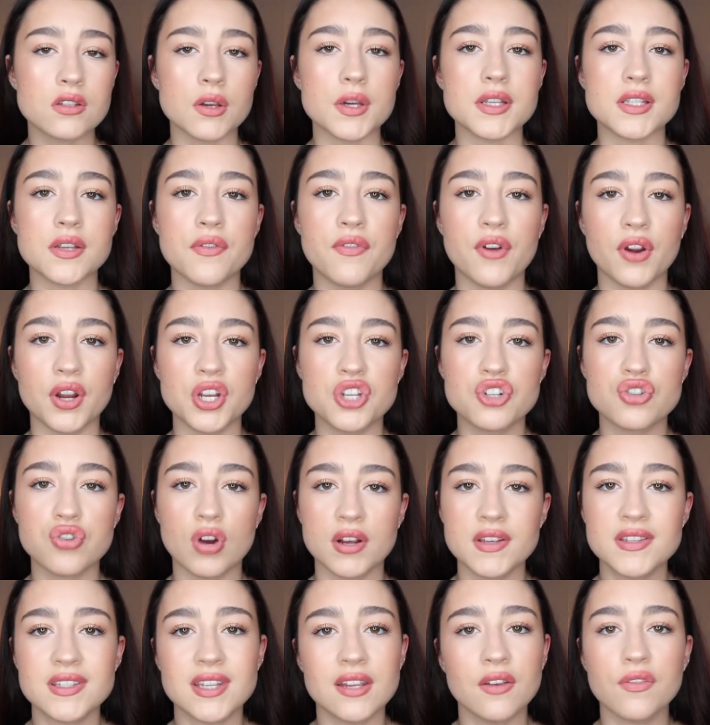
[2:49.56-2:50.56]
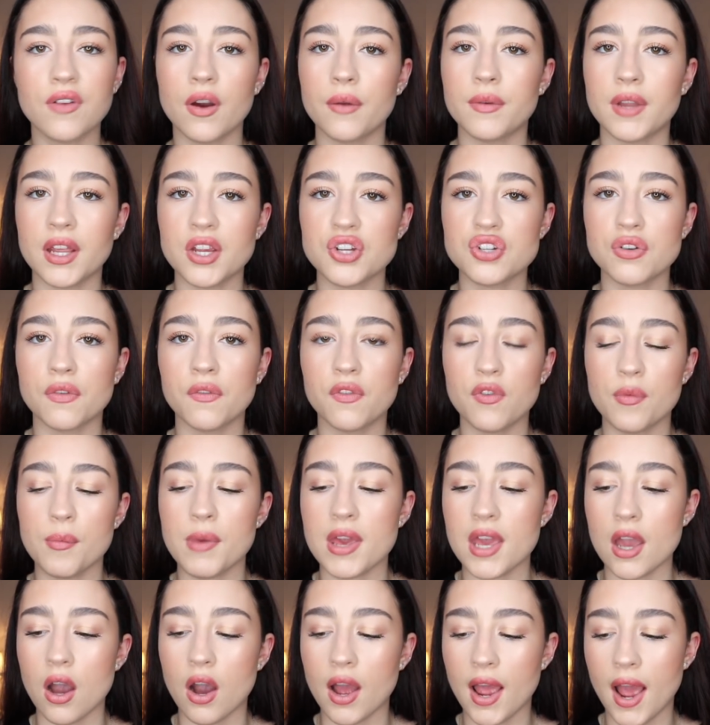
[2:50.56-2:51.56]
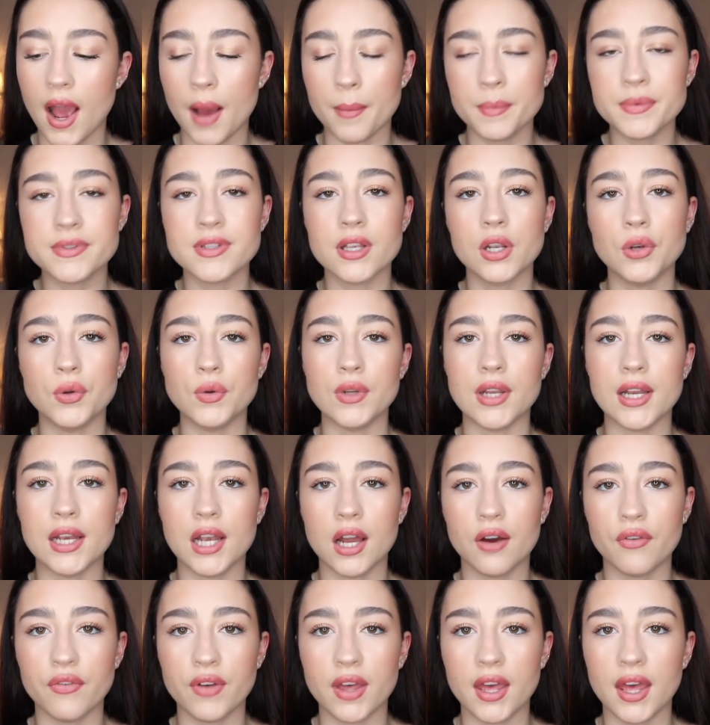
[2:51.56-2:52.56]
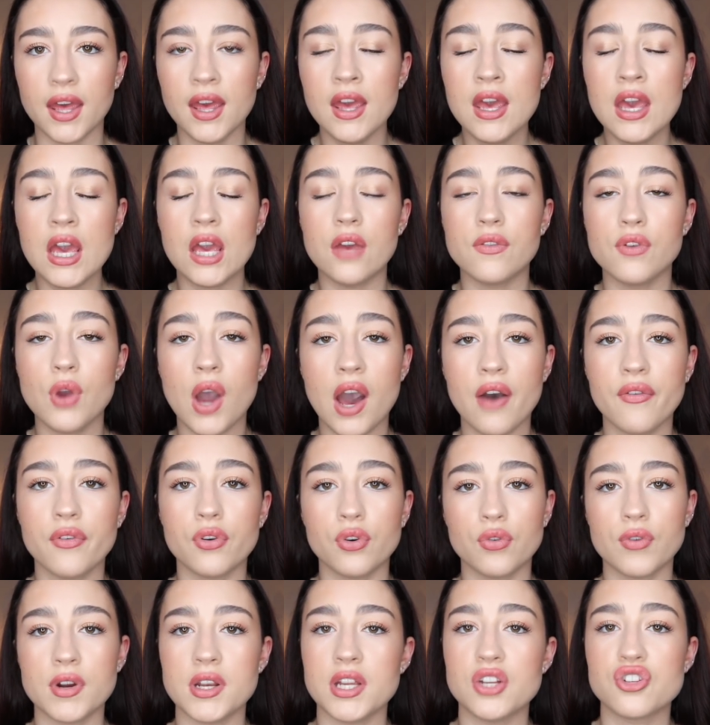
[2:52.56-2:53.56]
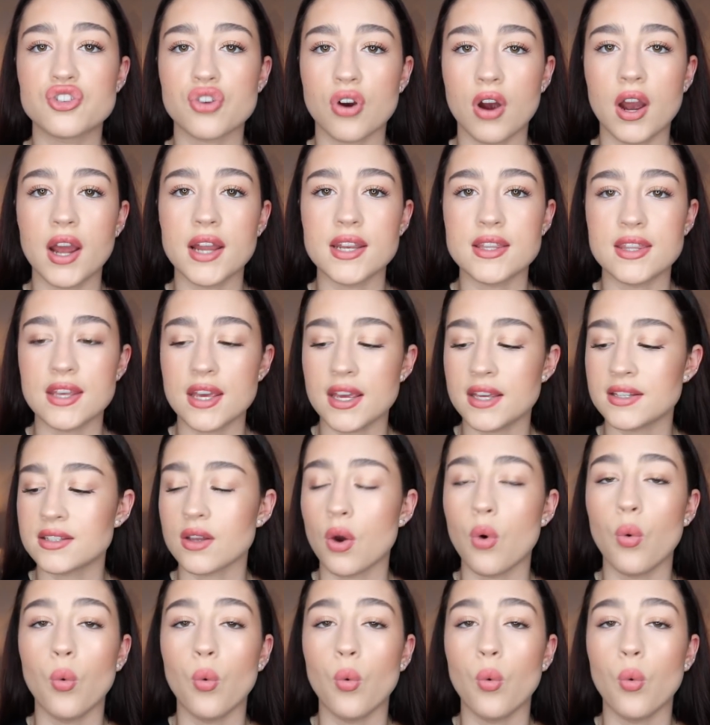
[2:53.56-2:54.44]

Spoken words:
so it's a very trusty foundation for me. I absolutely love it. If you haven't already tried this,